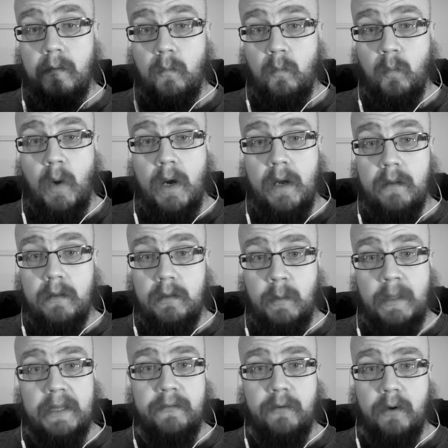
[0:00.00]
what
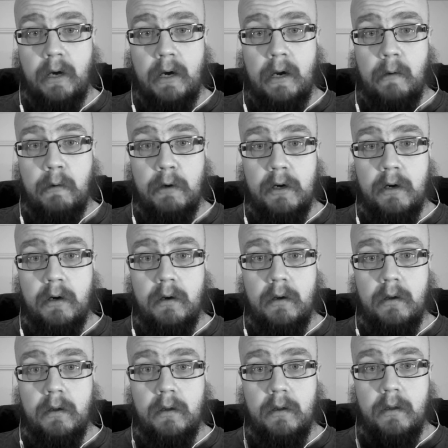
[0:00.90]
24 hour
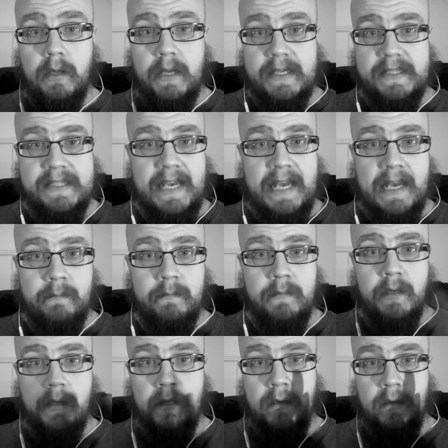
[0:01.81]

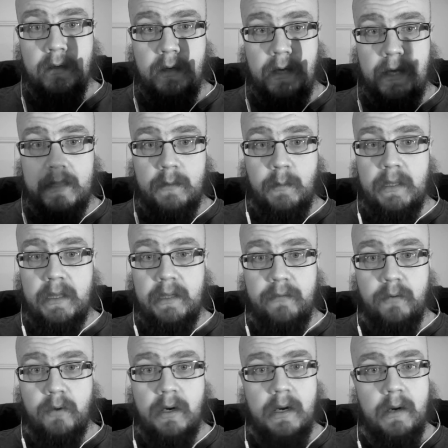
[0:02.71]
exam and
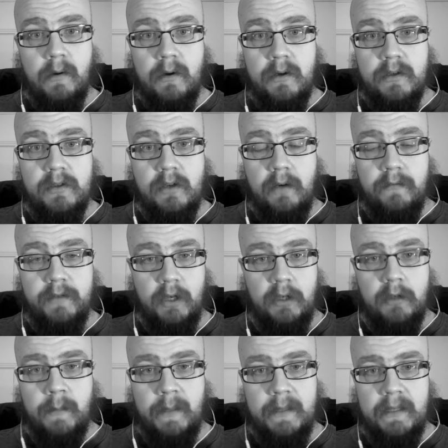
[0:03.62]
24 hours of
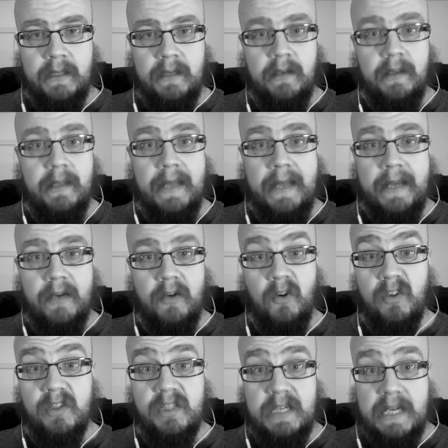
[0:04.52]
documenting and
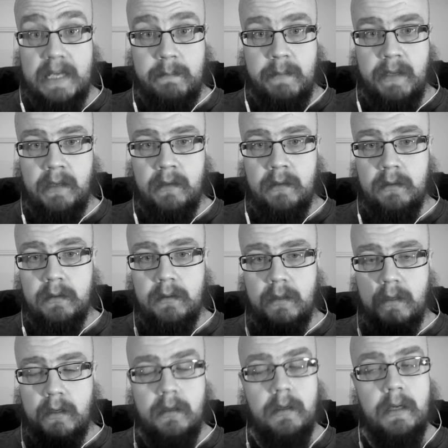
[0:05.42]
or sleeping
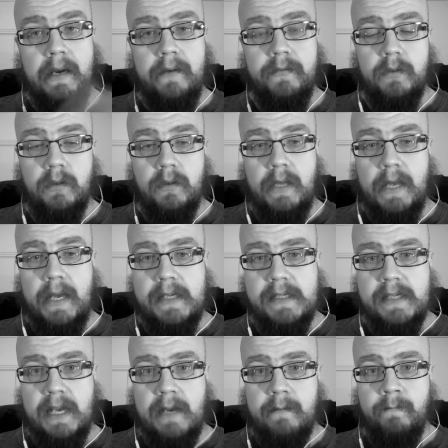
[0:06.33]
after the
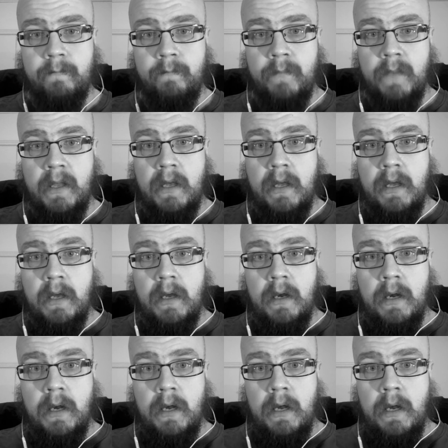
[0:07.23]
exam.
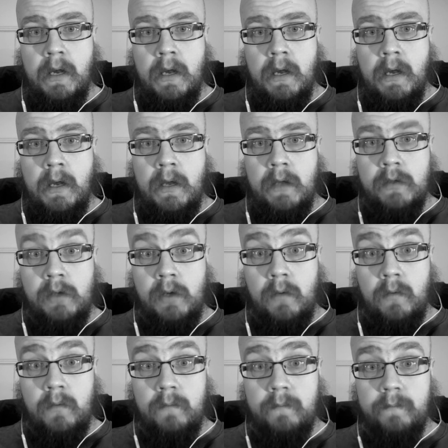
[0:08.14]

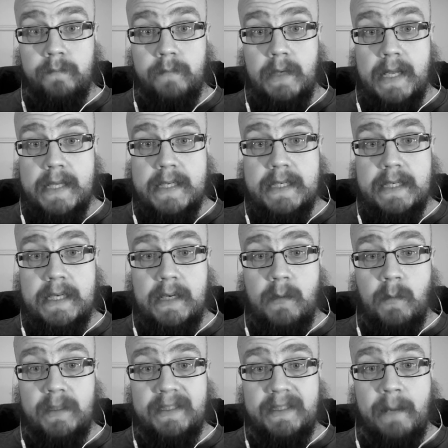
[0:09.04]
So let's
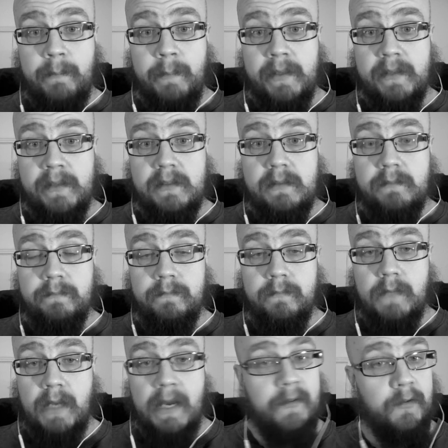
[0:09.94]
see what happens.
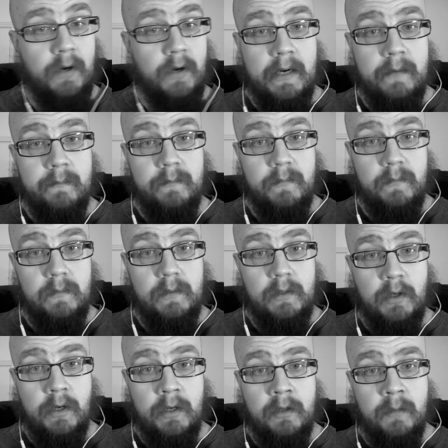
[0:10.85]
Either I'm
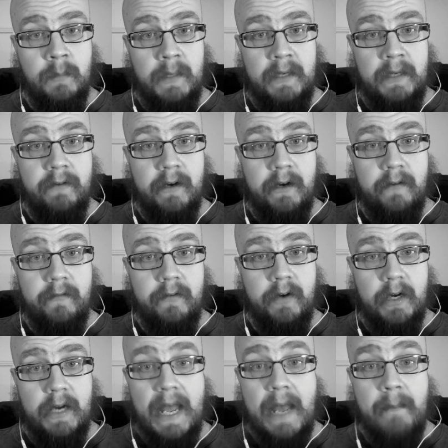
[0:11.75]
going to be very,
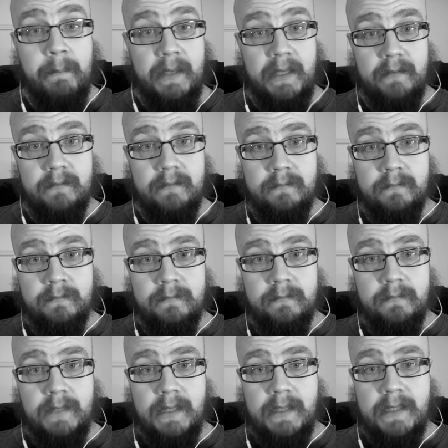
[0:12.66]
very happy
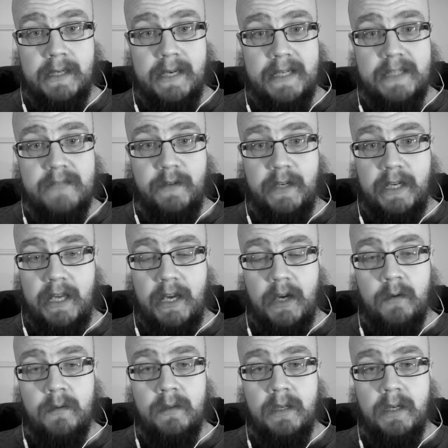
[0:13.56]
in the next
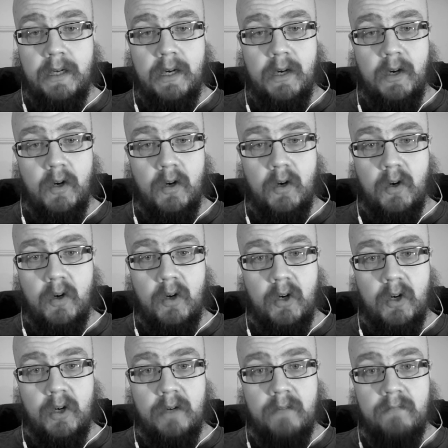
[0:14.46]
video
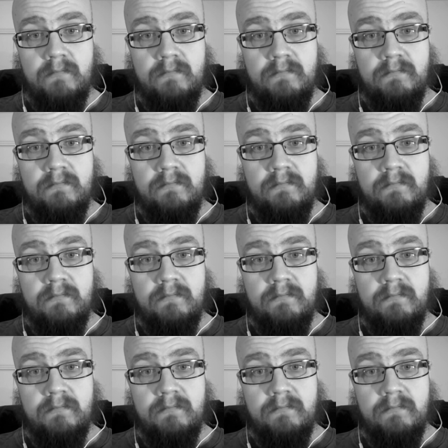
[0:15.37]
or